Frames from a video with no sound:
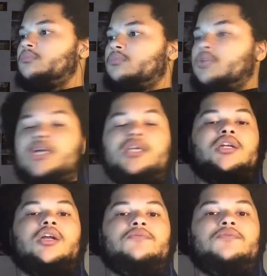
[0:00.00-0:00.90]
And I
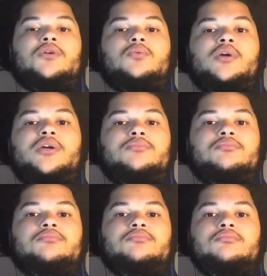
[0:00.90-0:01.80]
cannot fucking wait.
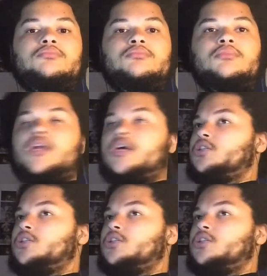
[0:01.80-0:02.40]
And at